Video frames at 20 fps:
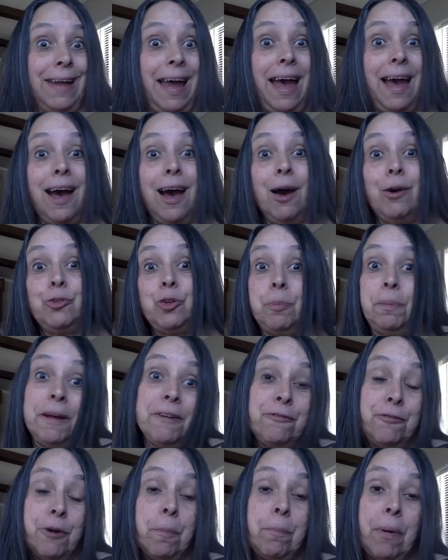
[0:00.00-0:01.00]
how to play
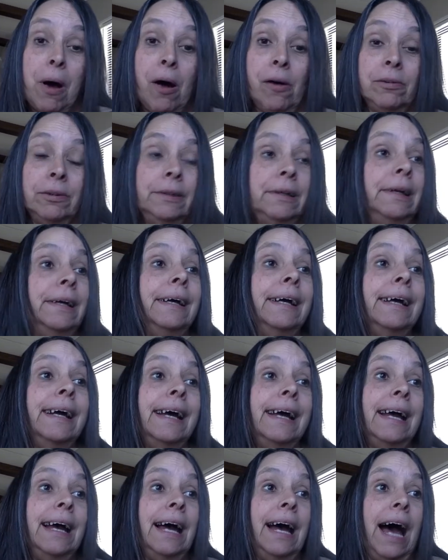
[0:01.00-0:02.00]
football,
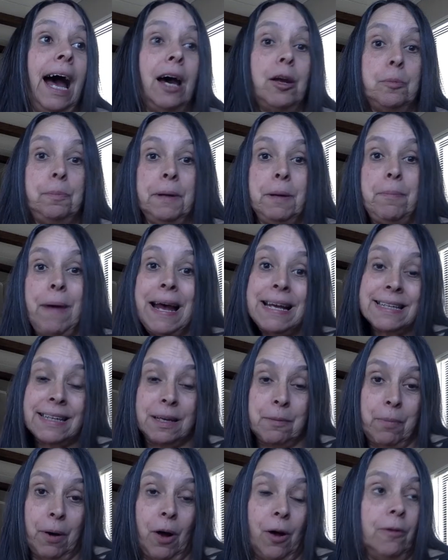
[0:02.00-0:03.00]
how to play
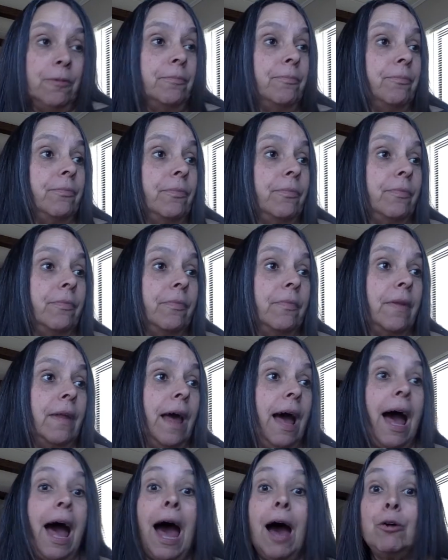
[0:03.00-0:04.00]
basketball,
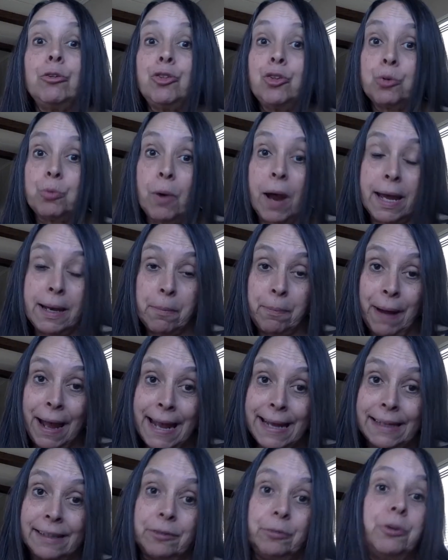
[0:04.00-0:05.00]
how to ride a
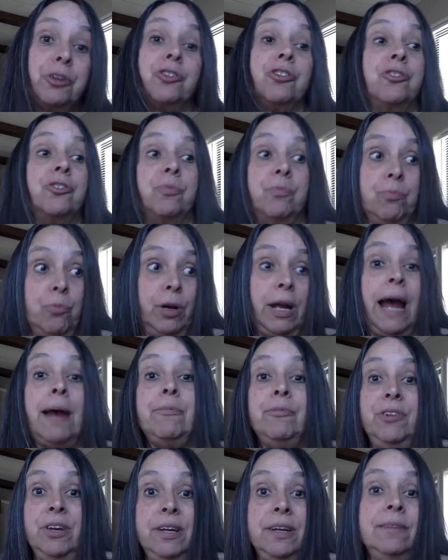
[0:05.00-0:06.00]
bike, which is what I
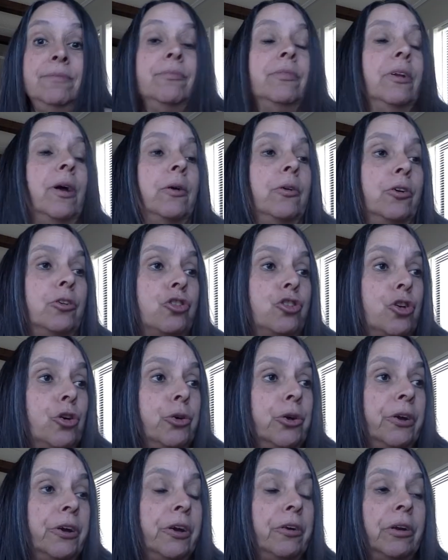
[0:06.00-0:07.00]
did. I'll show
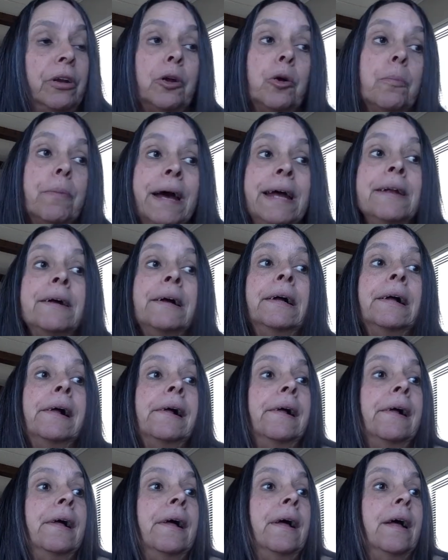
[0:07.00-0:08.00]
you here in a little bit.
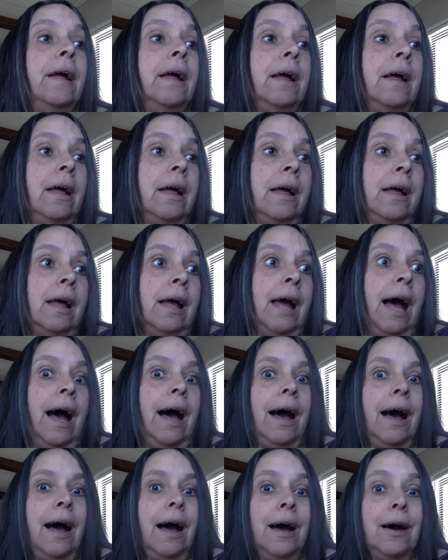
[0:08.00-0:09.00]

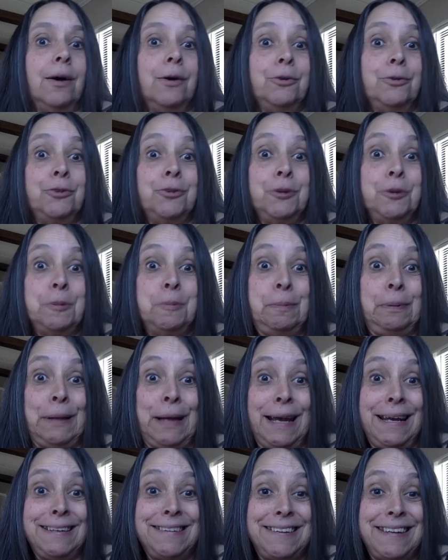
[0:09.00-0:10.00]
How to
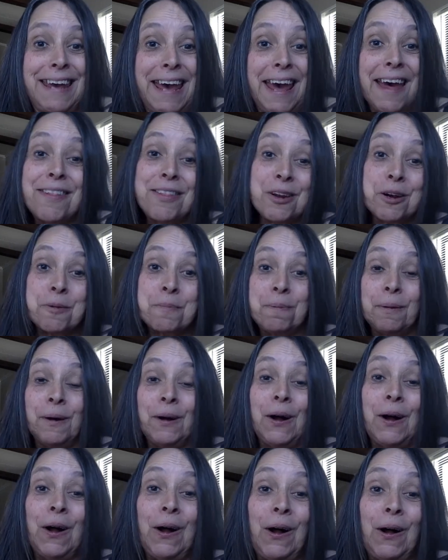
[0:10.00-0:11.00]
play
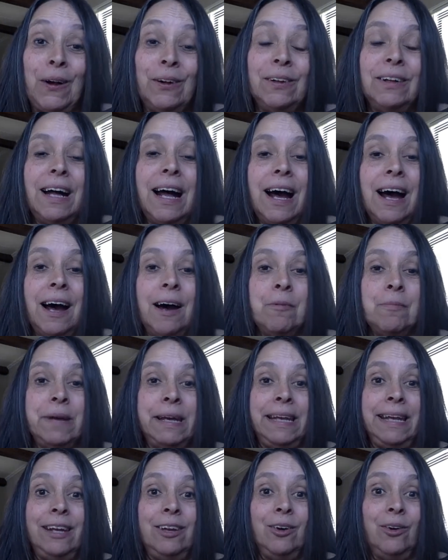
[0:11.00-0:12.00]
tetherball. How
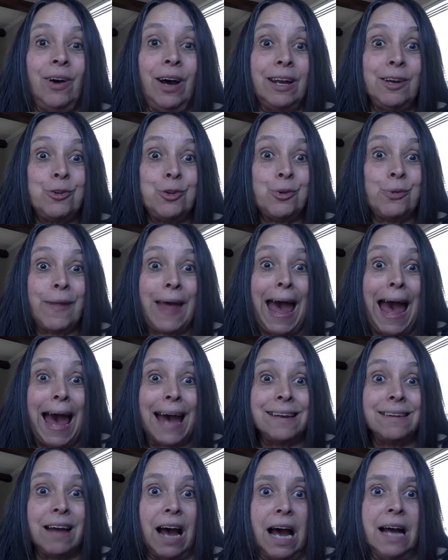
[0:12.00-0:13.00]
many know how to do
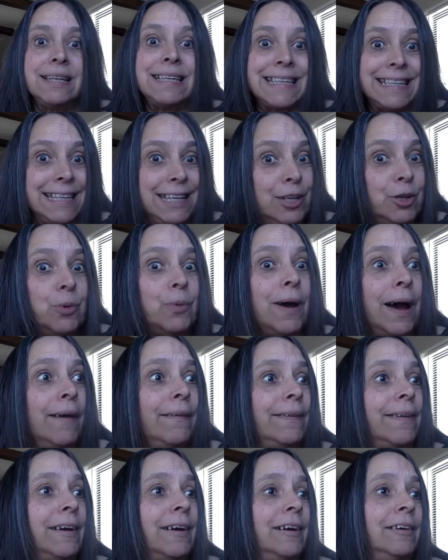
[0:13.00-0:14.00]
that? I see you
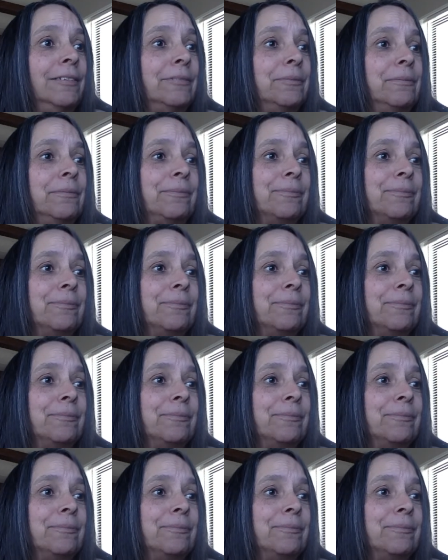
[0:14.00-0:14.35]
out there.